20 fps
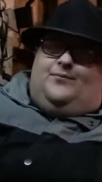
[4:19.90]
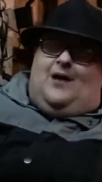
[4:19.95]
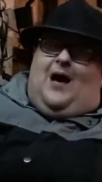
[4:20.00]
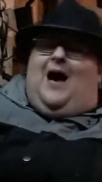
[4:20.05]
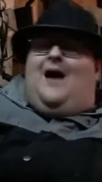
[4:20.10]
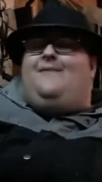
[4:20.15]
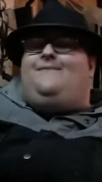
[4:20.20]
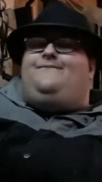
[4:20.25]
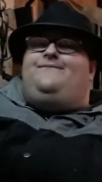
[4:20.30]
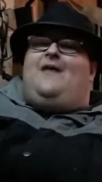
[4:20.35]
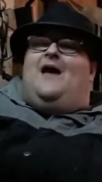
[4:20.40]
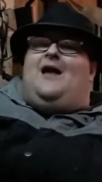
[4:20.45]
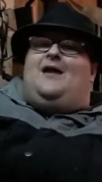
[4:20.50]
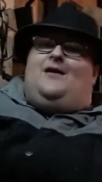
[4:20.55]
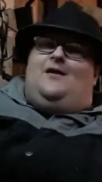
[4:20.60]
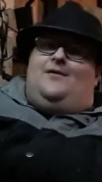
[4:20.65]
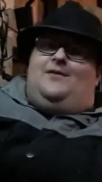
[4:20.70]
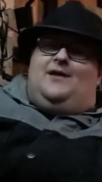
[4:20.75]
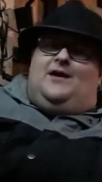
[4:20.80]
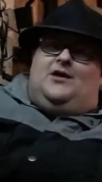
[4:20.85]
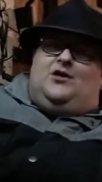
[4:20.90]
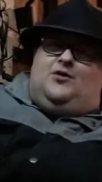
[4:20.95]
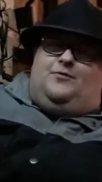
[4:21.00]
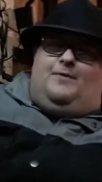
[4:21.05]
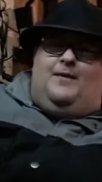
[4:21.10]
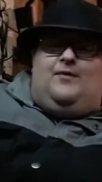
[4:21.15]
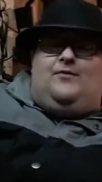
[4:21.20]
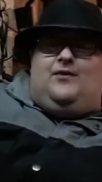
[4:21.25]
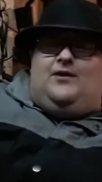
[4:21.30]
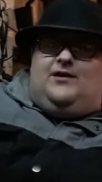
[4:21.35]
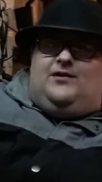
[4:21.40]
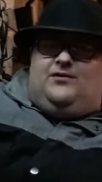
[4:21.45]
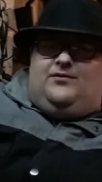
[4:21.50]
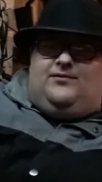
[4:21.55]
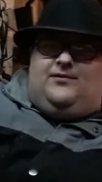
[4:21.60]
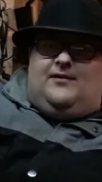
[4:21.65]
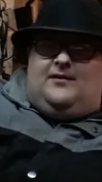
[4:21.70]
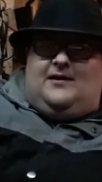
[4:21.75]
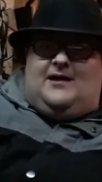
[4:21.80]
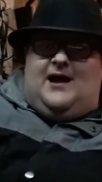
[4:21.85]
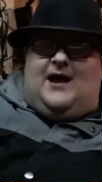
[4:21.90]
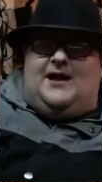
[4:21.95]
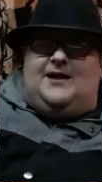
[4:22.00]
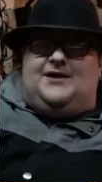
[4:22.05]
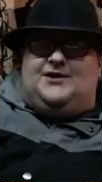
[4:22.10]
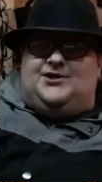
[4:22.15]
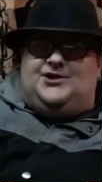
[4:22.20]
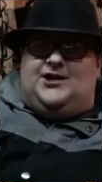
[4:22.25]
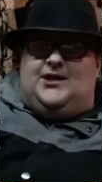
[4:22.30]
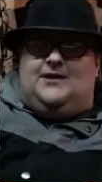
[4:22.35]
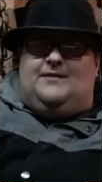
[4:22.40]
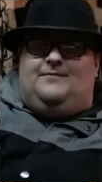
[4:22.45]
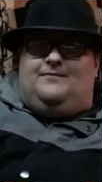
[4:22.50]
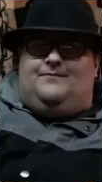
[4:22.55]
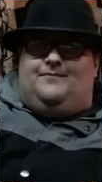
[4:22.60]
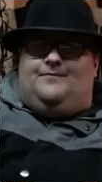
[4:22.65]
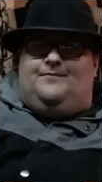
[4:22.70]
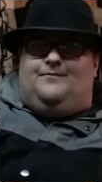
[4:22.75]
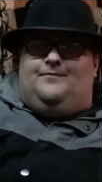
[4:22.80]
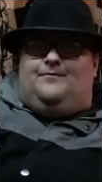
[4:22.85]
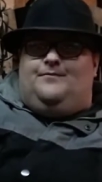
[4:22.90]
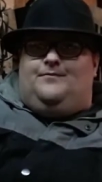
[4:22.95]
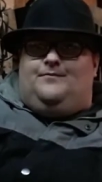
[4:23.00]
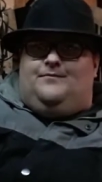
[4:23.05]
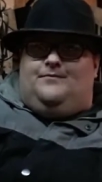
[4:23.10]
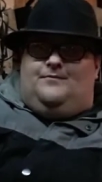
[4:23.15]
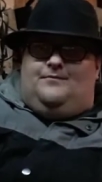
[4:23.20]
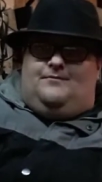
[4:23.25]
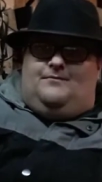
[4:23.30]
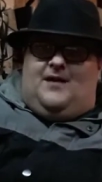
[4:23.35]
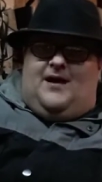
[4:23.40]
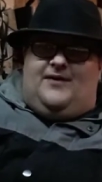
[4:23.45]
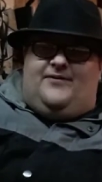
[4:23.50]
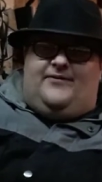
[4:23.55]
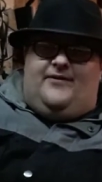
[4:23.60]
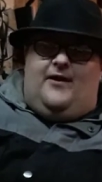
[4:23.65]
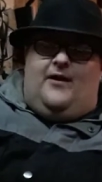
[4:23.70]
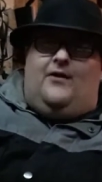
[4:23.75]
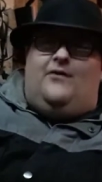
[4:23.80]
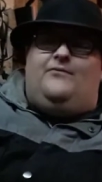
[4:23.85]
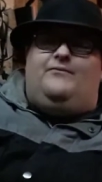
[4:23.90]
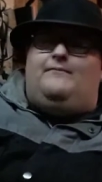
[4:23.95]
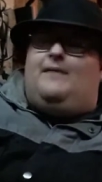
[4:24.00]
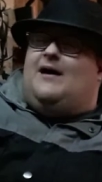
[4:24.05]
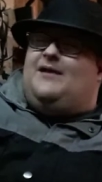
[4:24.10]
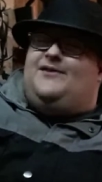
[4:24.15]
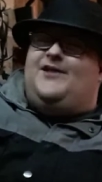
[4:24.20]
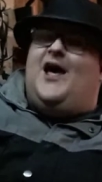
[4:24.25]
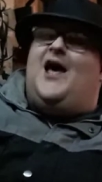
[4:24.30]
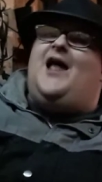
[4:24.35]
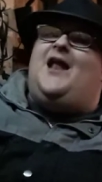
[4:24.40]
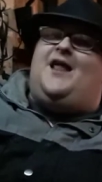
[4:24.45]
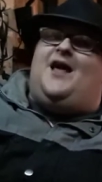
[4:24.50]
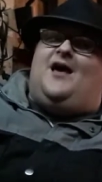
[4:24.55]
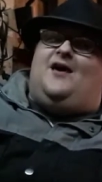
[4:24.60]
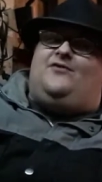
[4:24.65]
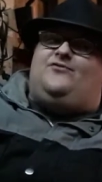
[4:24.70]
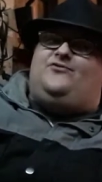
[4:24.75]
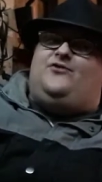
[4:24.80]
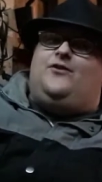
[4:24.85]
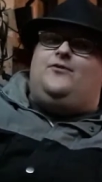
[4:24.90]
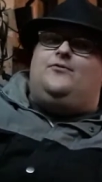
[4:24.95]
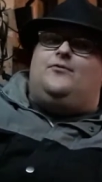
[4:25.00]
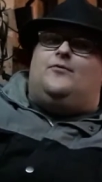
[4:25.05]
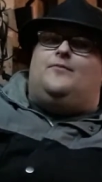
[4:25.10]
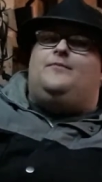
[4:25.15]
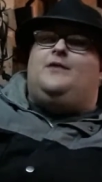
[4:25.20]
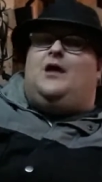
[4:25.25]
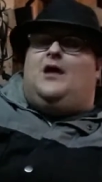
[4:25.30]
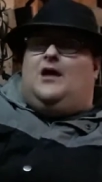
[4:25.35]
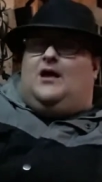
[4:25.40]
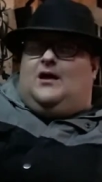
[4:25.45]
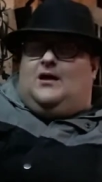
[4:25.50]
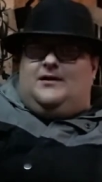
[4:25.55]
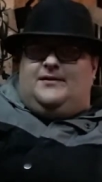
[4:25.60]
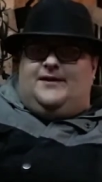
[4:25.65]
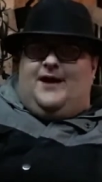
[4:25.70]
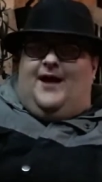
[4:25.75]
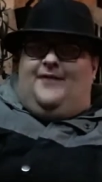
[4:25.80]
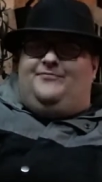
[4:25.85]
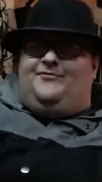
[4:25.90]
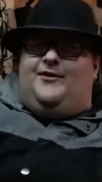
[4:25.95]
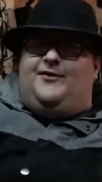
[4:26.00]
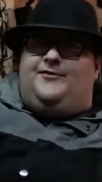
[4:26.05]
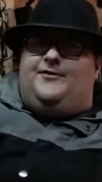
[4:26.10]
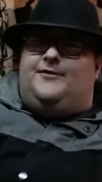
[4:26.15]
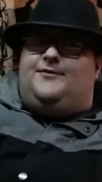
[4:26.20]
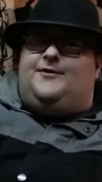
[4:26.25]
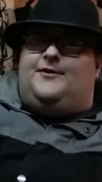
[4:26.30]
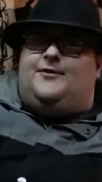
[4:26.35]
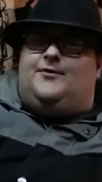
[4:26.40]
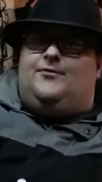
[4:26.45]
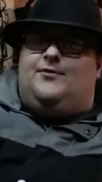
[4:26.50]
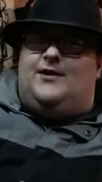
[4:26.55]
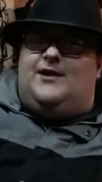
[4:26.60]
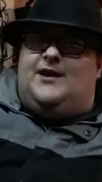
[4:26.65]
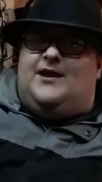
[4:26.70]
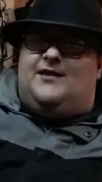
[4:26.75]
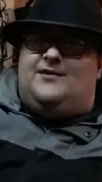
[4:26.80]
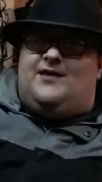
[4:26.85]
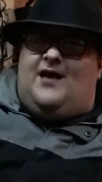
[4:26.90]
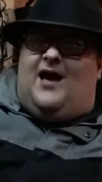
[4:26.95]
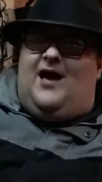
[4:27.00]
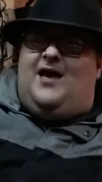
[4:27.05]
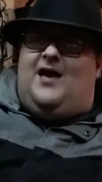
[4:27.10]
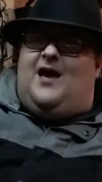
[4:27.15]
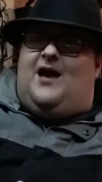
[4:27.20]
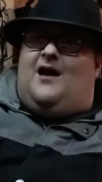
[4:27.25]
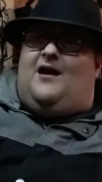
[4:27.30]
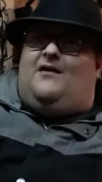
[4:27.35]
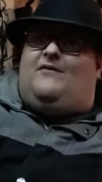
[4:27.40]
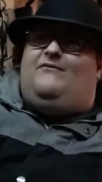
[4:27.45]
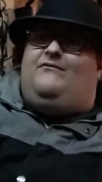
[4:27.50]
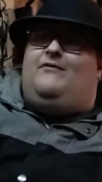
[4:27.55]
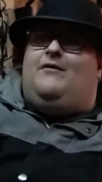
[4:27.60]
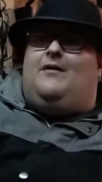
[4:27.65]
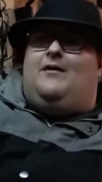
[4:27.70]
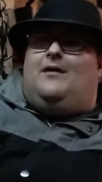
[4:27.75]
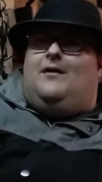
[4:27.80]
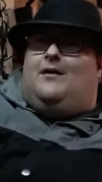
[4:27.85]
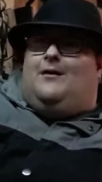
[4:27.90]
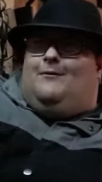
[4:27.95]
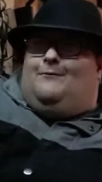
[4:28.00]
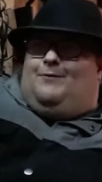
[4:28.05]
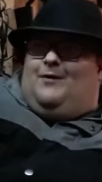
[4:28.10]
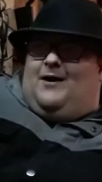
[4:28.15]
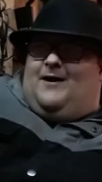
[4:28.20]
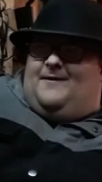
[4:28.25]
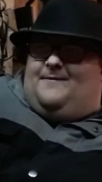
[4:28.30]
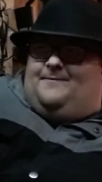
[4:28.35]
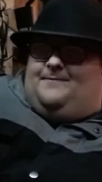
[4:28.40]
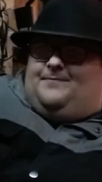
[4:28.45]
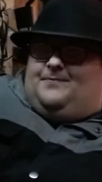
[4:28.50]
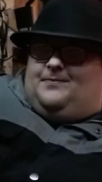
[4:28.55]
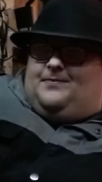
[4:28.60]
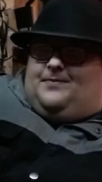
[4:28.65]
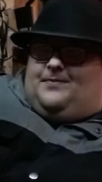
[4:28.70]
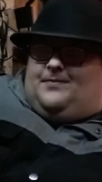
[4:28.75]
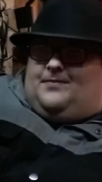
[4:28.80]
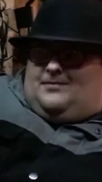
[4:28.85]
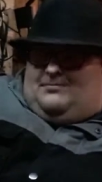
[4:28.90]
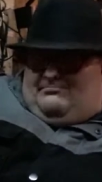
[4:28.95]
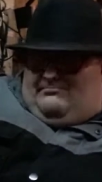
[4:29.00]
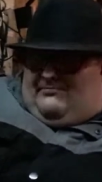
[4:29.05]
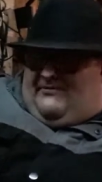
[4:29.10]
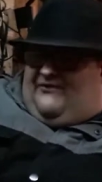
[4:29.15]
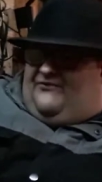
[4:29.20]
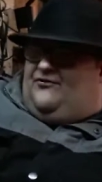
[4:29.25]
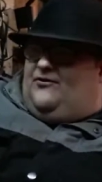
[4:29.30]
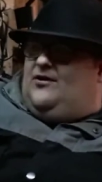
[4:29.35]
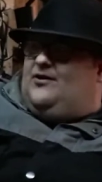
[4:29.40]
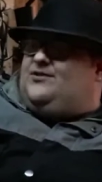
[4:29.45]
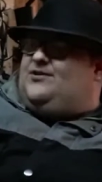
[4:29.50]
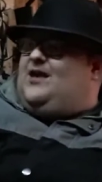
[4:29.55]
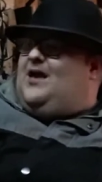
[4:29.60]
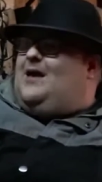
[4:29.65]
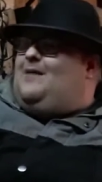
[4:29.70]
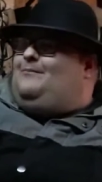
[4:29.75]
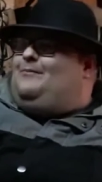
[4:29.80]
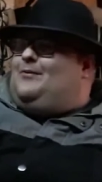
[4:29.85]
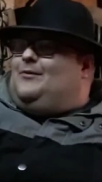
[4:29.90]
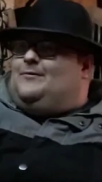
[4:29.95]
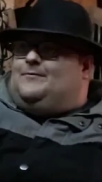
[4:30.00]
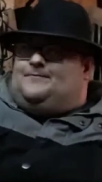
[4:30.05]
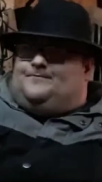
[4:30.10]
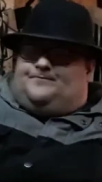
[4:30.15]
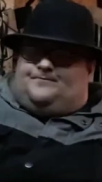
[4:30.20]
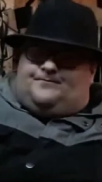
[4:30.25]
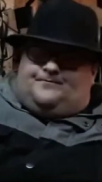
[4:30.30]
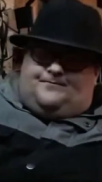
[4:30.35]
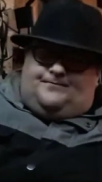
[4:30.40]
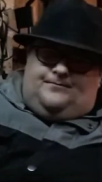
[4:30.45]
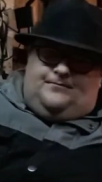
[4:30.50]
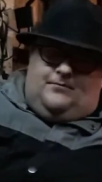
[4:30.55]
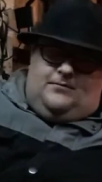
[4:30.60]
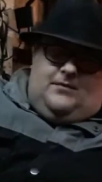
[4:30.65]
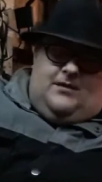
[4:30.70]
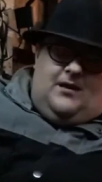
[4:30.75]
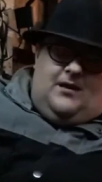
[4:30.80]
I've not only experienced the kind of shit myself, my dad has too. Not to the degree as I have, but, for example, a